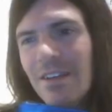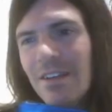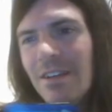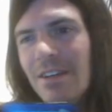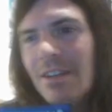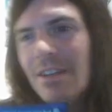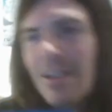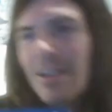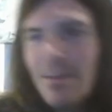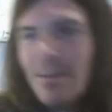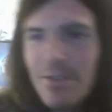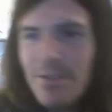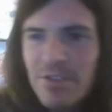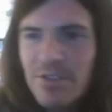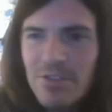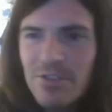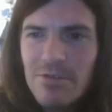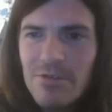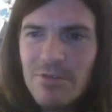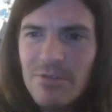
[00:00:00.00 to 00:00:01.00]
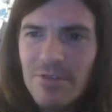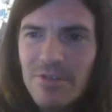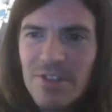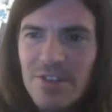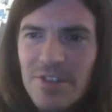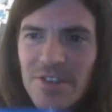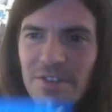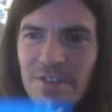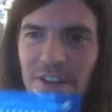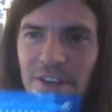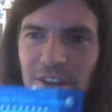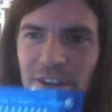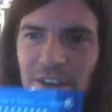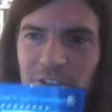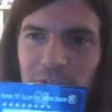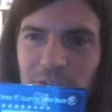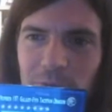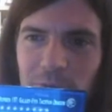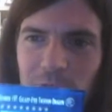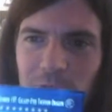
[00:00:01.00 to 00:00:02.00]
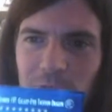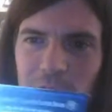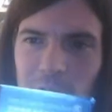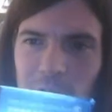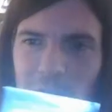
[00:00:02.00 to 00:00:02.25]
I mean, sure, this effect can only go off